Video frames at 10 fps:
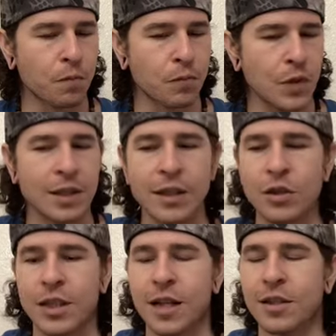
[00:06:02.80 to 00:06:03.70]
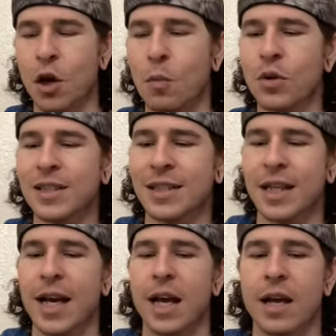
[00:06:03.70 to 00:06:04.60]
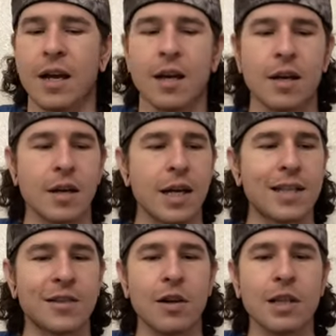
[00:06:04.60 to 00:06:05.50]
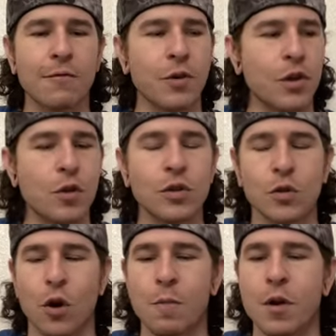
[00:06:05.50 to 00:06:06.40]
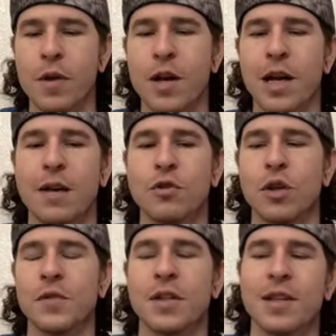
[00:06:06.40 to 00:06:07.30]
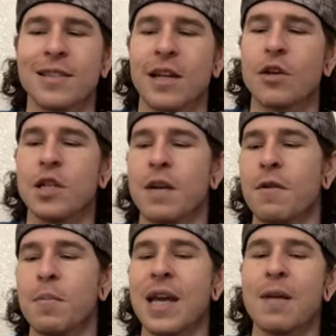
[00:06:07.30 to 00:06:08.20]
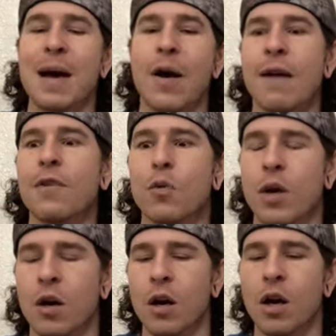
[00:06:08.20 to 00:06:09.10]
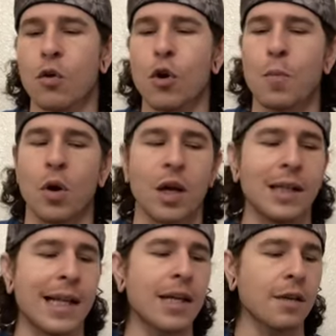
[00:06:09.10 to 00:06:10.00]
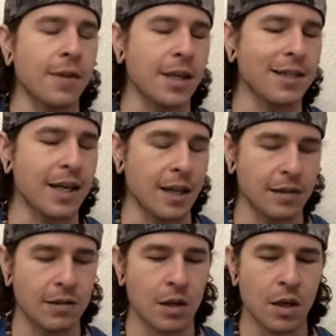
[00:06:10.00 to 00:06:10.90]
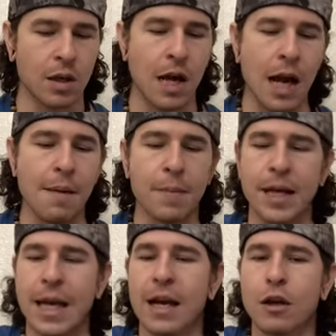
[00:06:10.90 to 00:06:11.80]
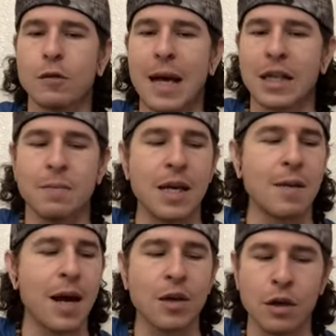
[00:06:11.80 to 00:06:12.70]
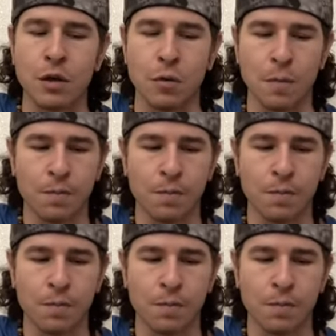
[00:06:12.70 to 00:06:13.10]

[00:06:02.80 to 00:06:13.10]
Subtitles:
It's interesting. It's almost like it starts off with you, Scorpio, then it kind of drifts into this energy of it being about everyone or a group or a collective in a sense. But again, it goes back to being about you.